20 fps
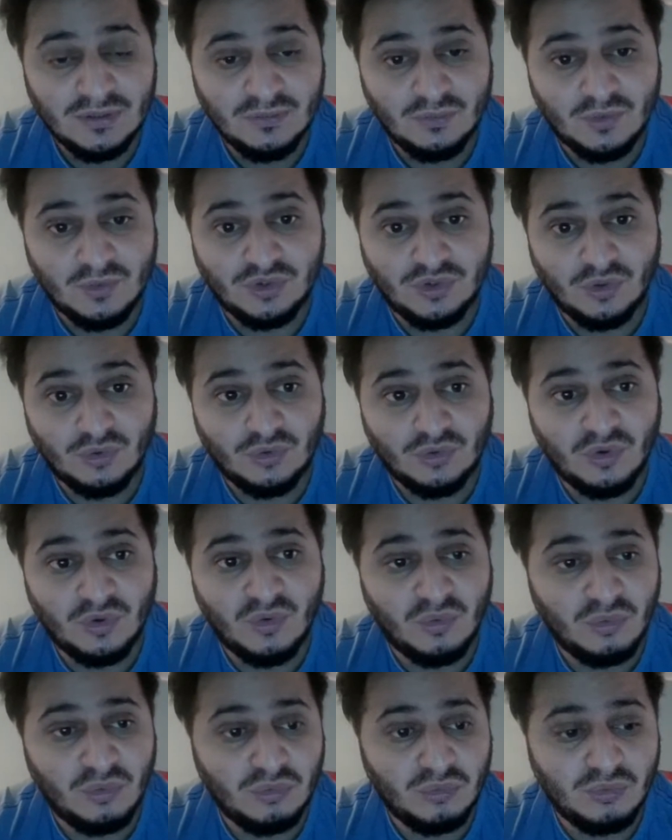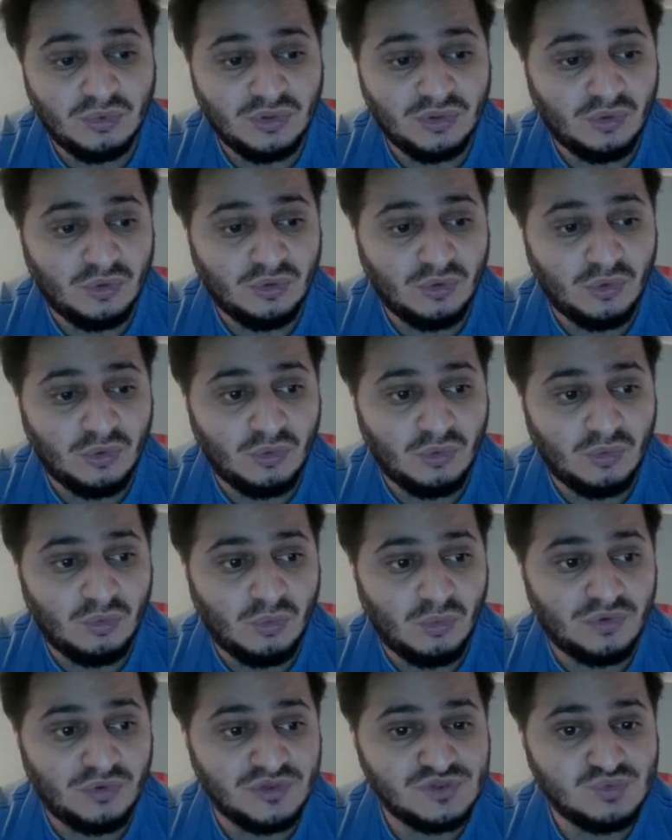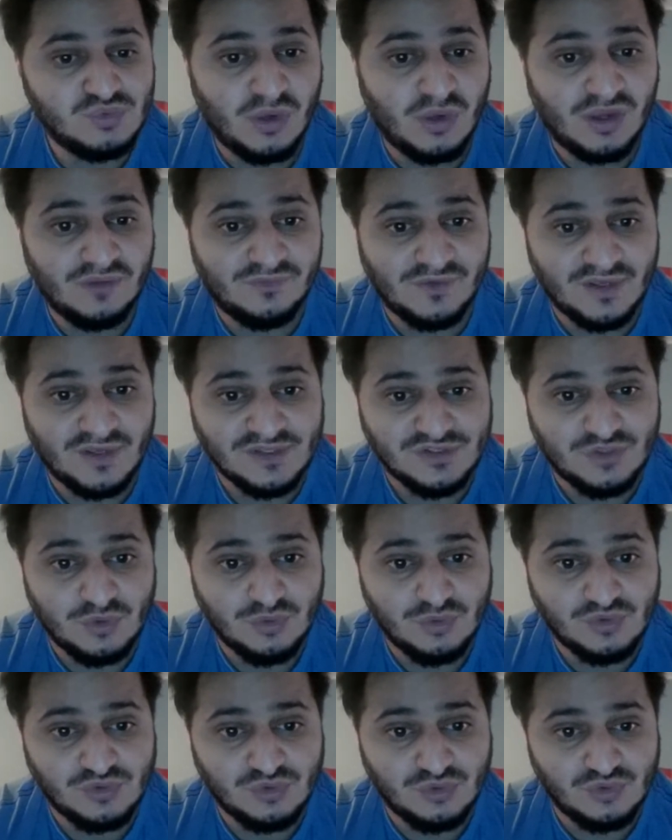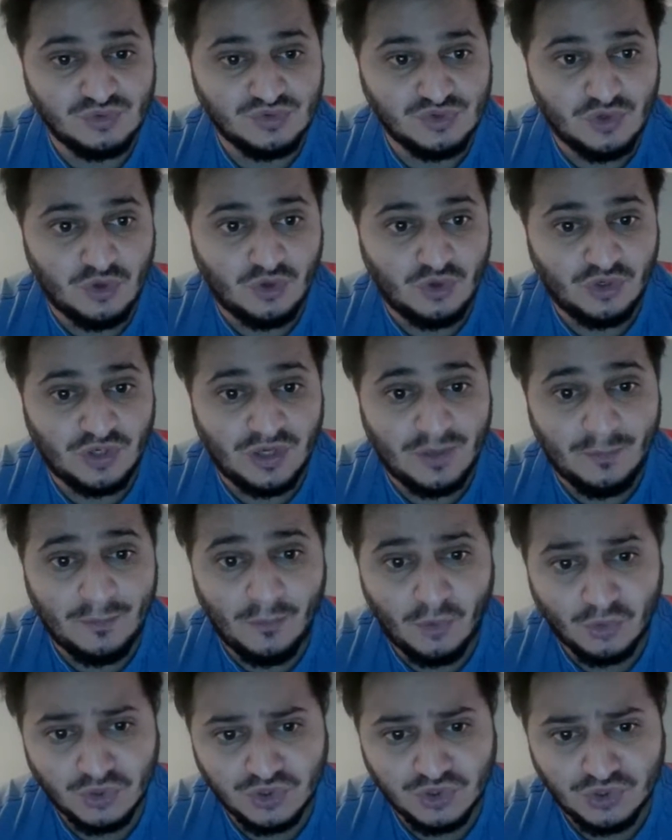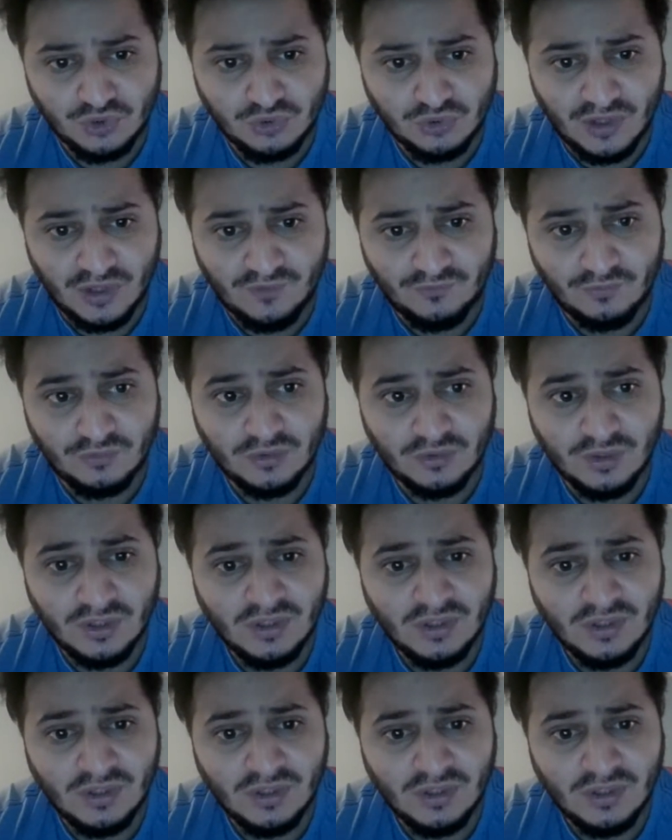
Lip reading: We don't know what this Wi-Fi is doing to us on an emotional level